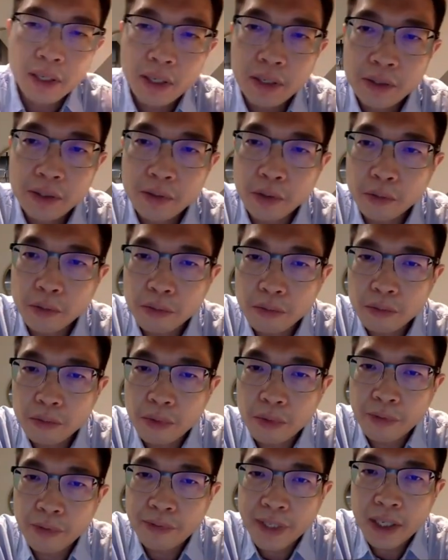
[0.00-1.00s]
So
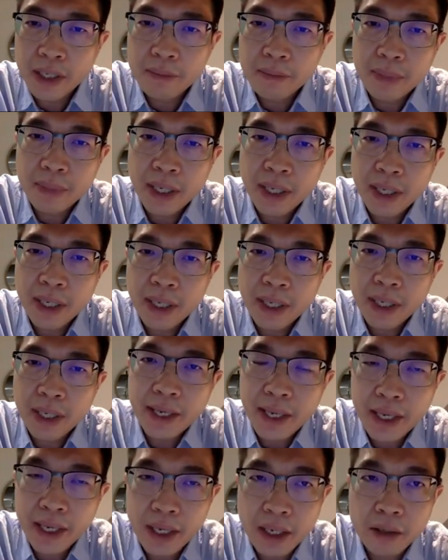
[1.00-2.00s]
with that in mind, then
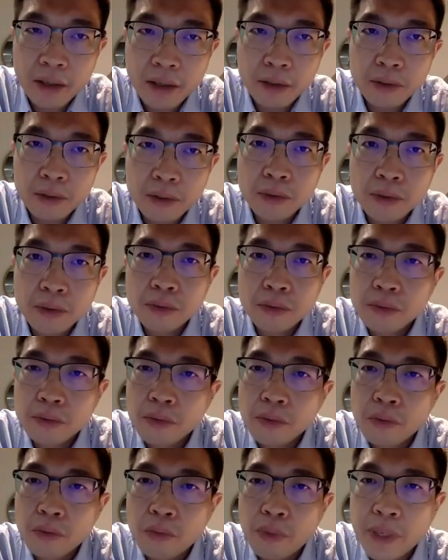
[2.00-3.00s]
how
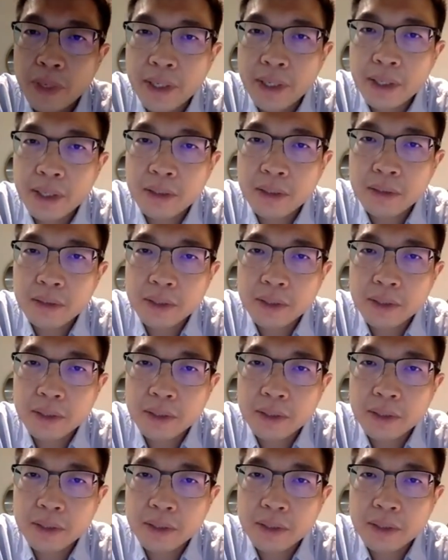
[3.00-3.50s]
where